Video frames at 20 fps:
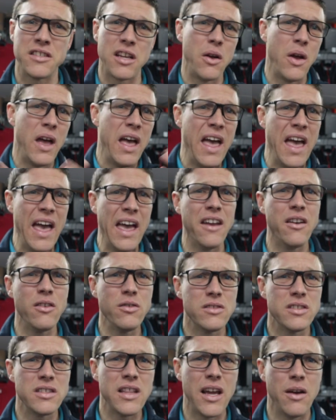So head
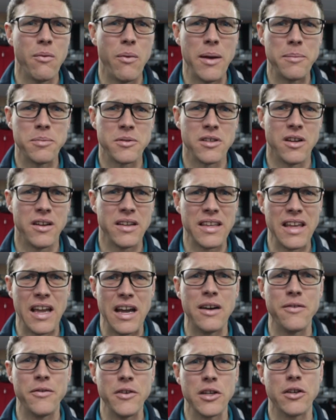on to their website,
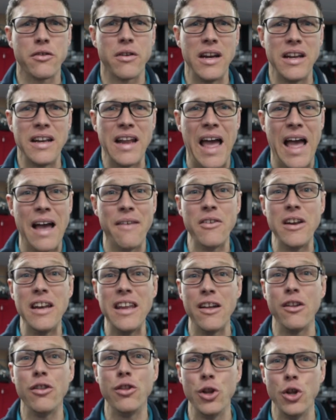Galvin Green, have a
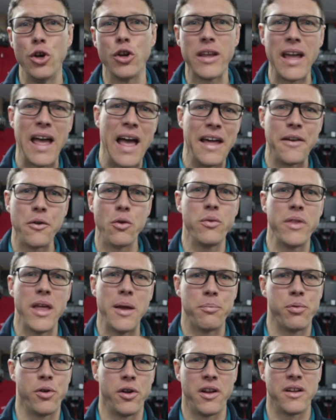little look at all
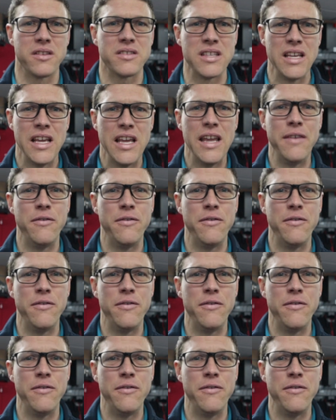their products.